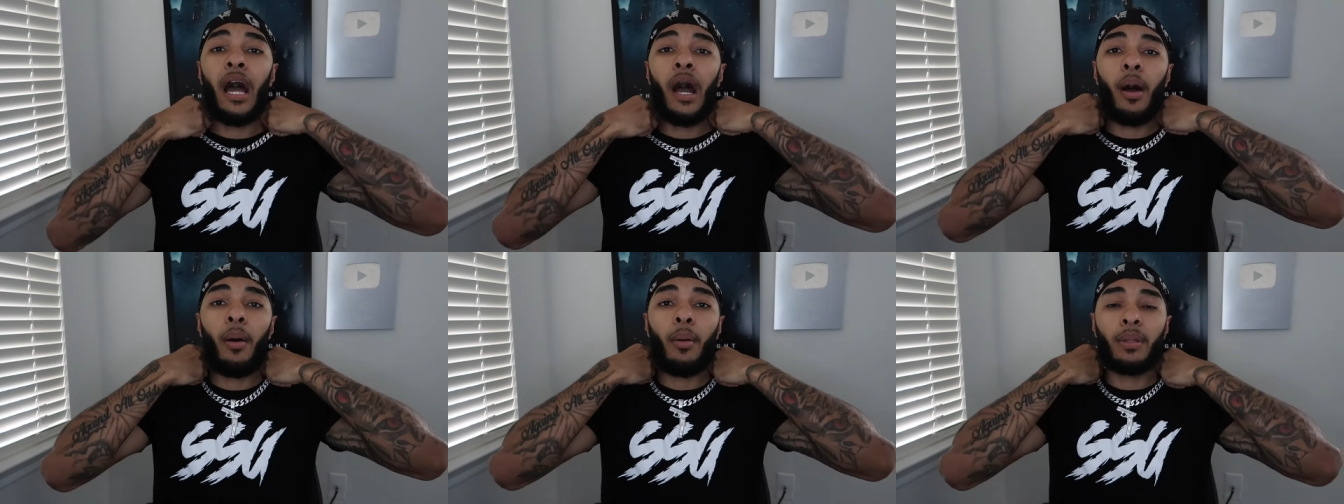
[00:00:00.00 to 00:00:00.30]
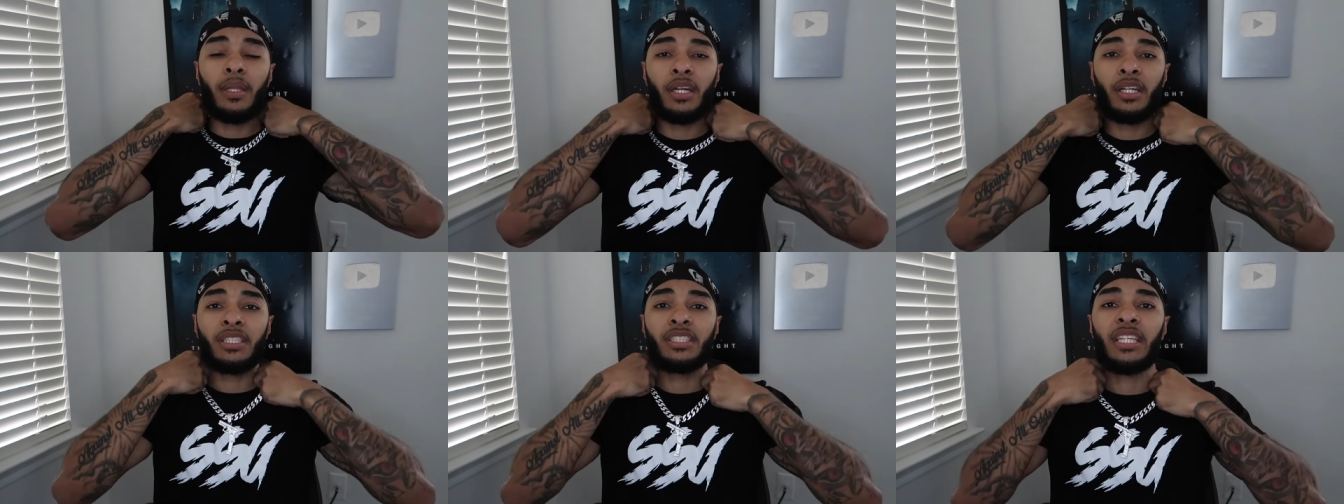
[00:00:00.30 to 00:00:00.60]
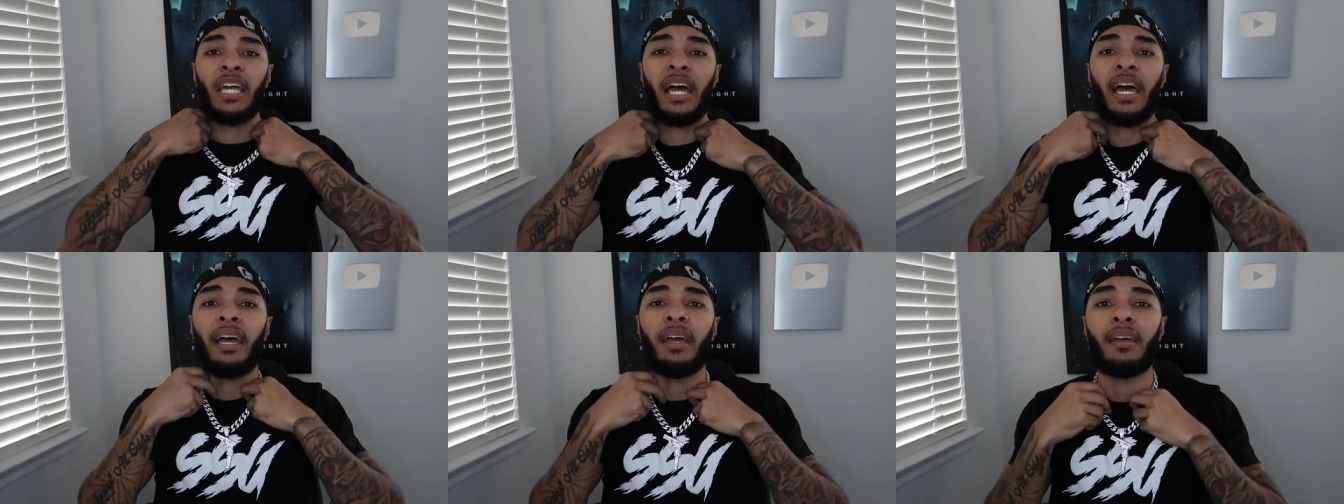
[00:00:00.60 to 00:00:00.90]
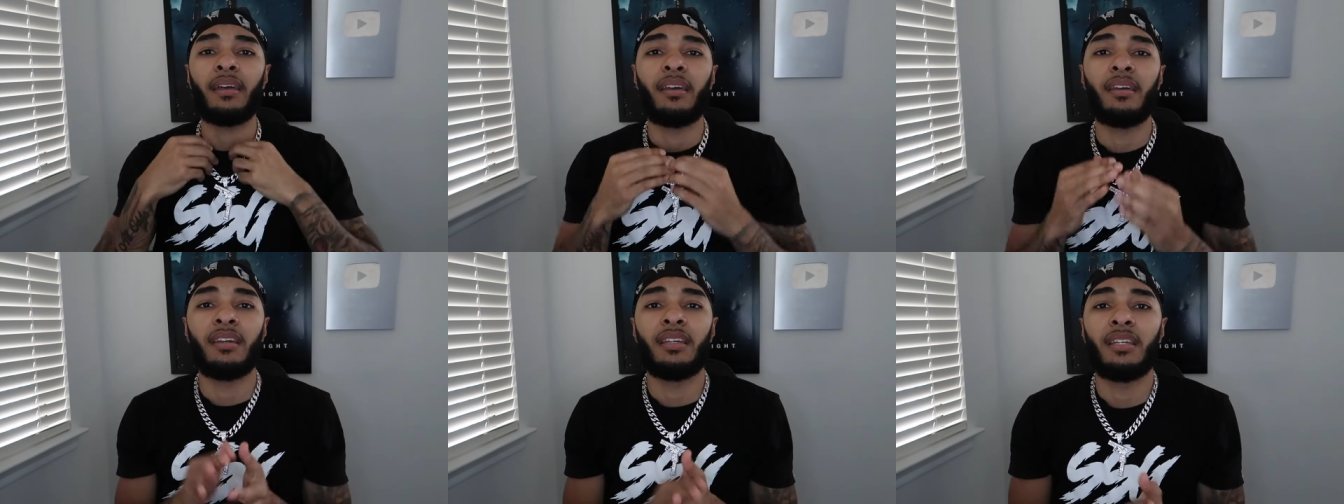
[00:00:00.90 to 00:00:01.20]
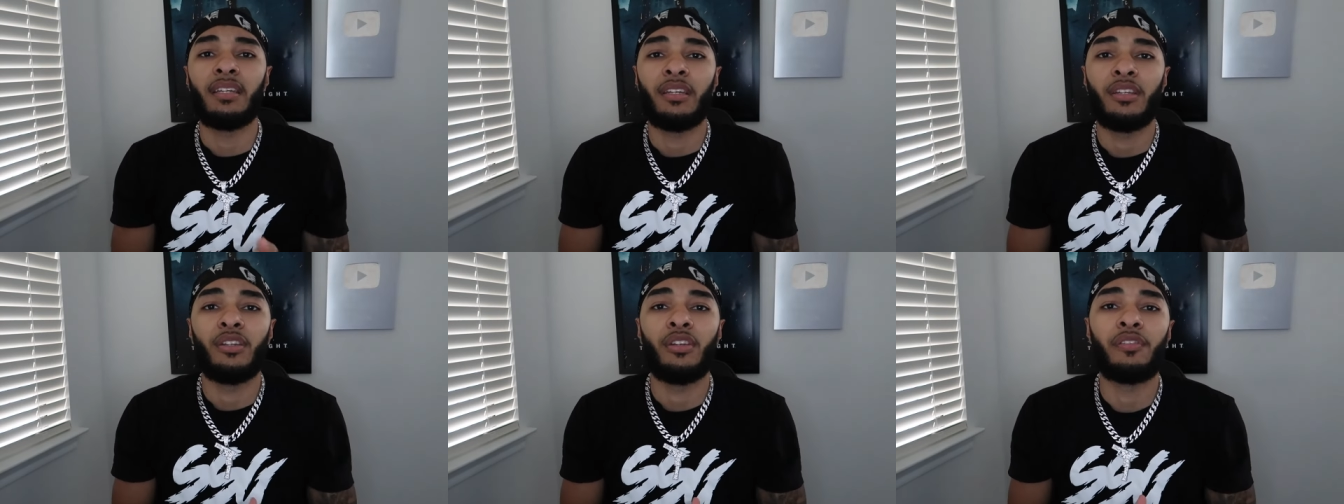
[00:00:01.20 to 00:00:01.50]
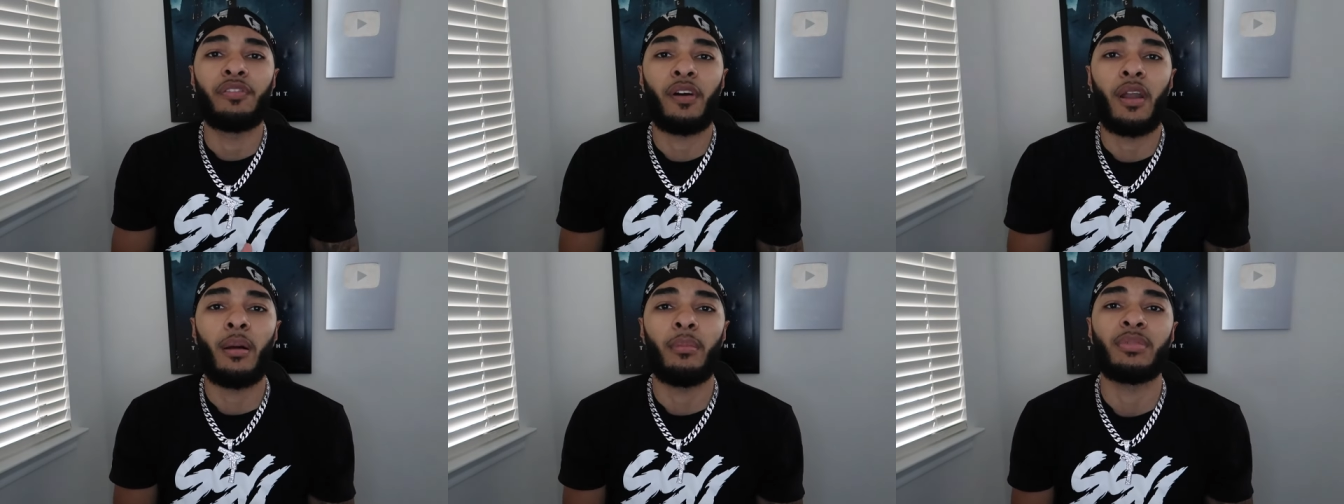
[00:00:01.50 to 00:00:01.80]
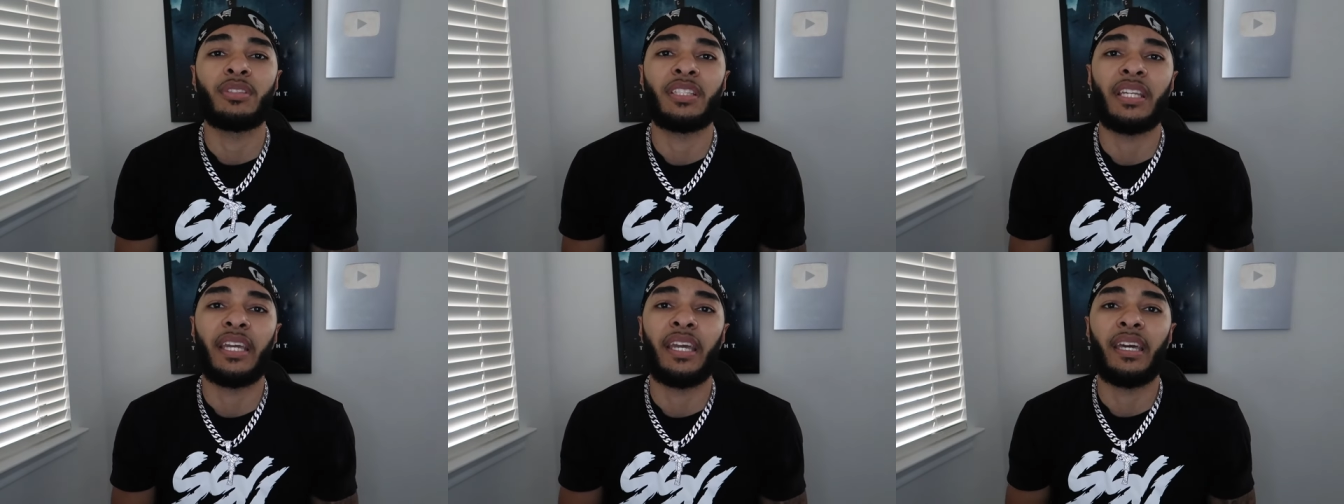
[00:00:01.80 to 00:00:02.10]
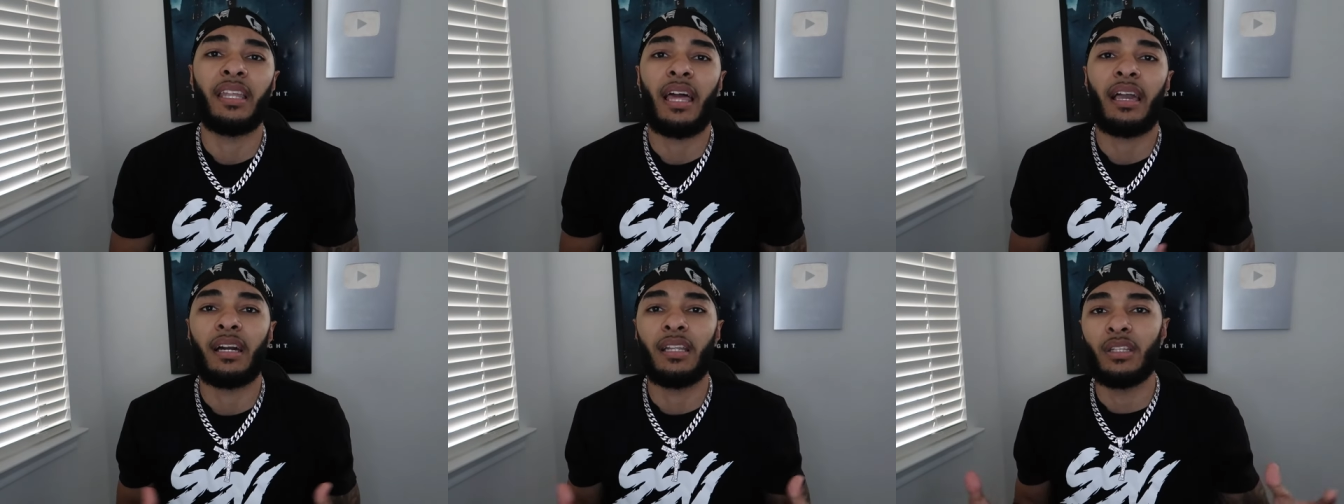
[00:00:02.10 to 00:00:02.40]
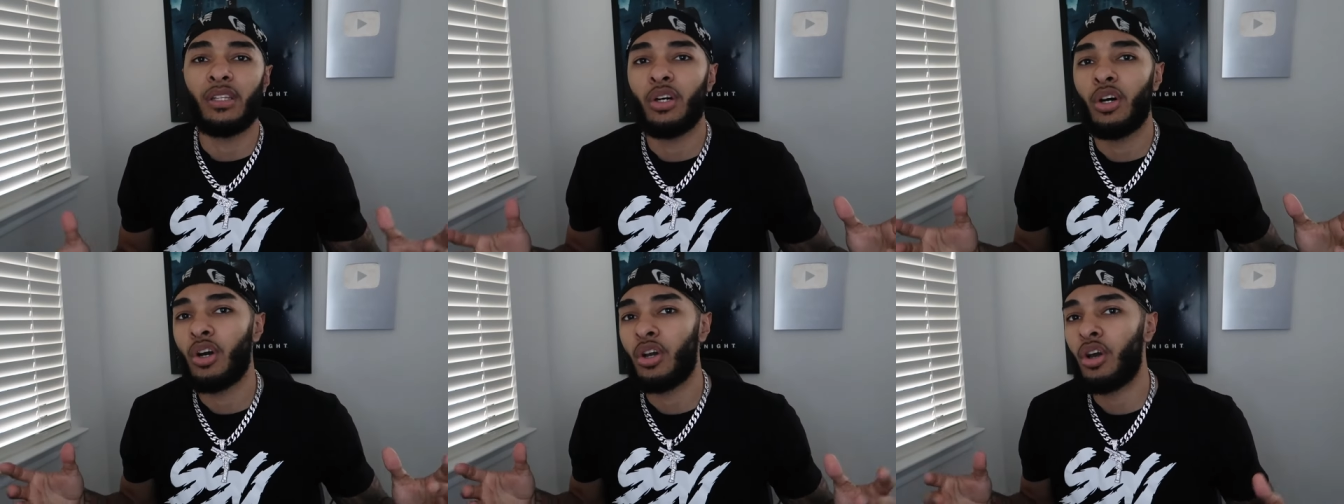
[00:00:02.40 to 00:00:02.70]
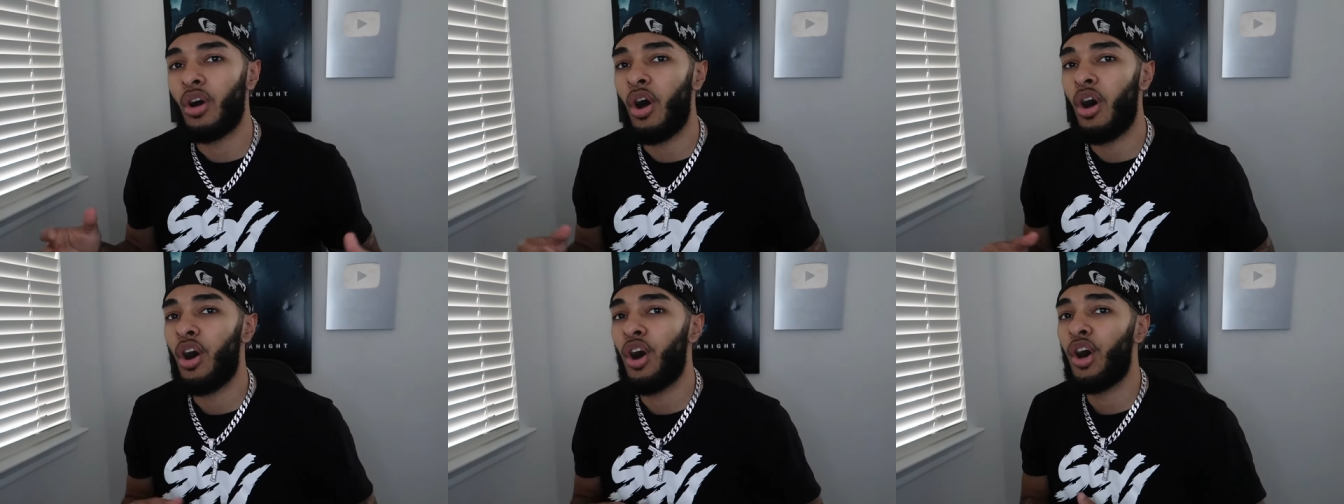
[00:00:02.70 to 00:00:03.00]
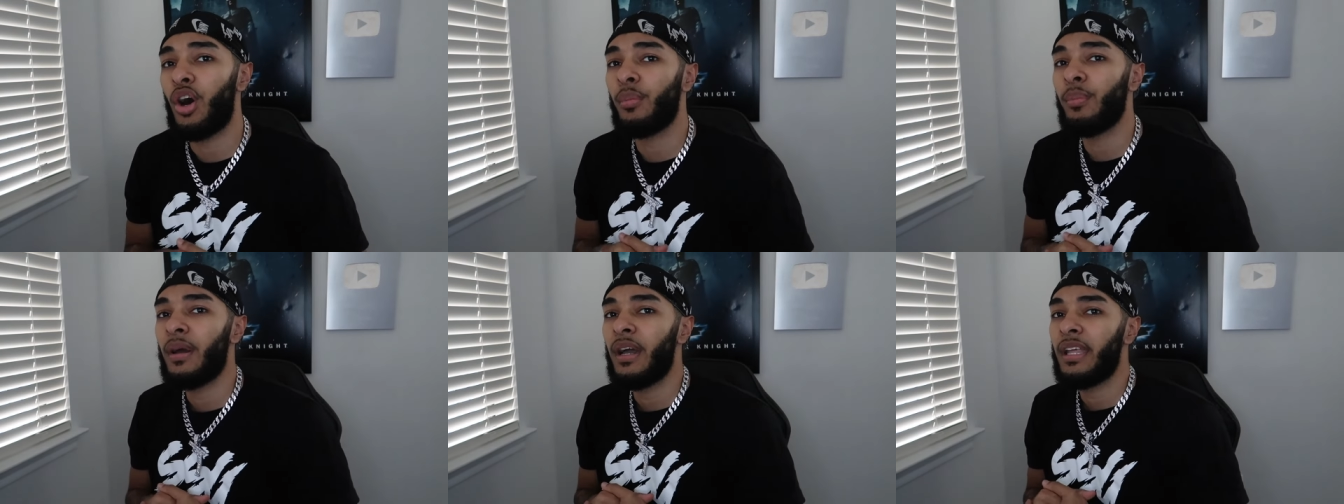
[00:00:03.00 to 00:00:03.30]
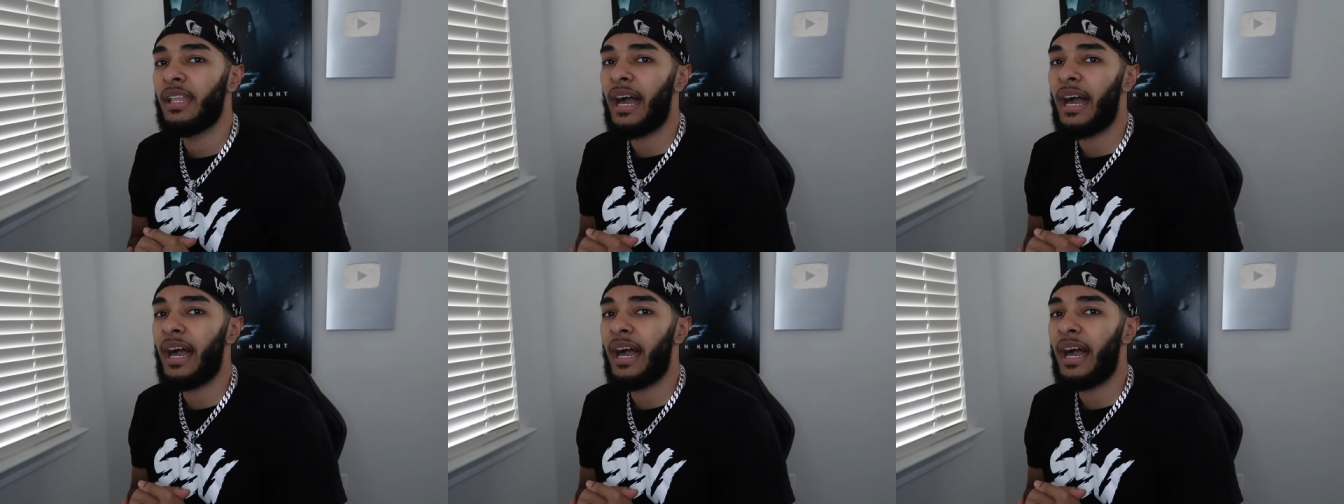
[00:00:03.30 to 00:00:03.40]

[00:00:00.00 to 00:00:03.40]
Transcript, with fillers: How it look, chat? You feel what I'm saying? Like a little calm.